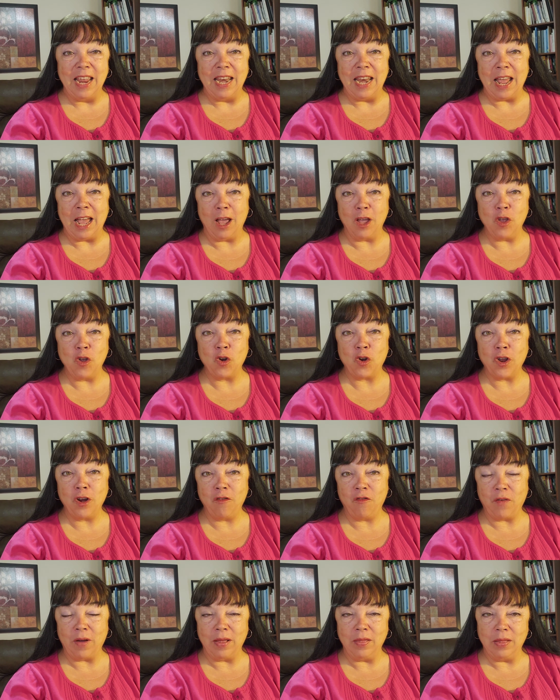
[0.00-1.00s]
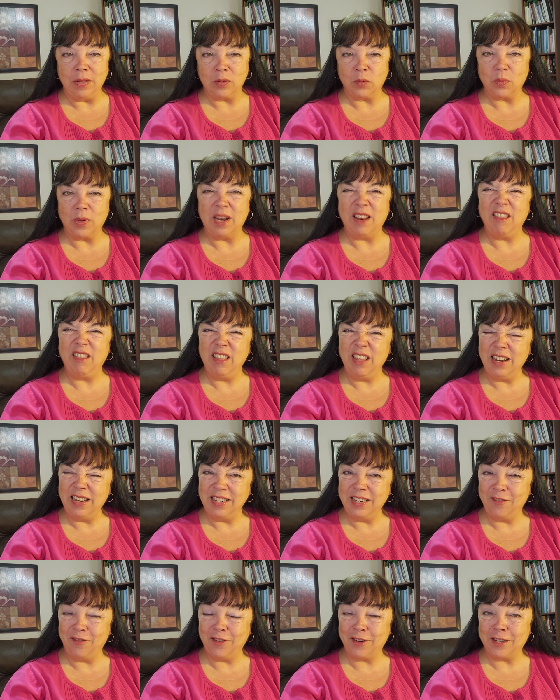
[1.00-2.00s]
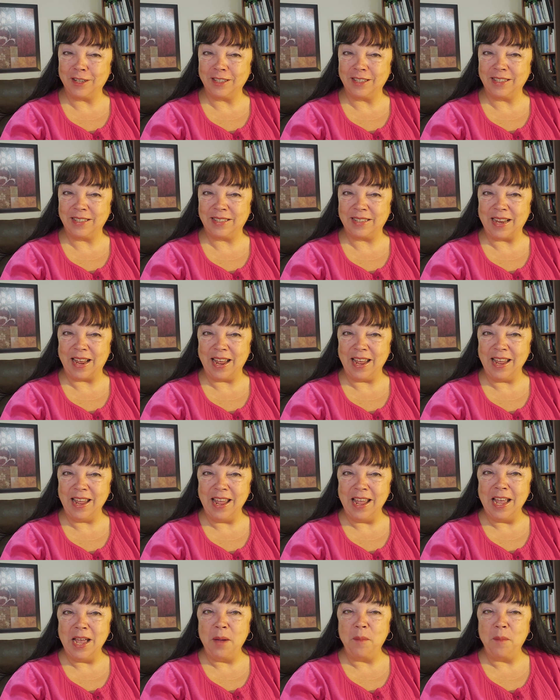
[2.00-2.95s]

Now, you're going to find this one a little difficult to say.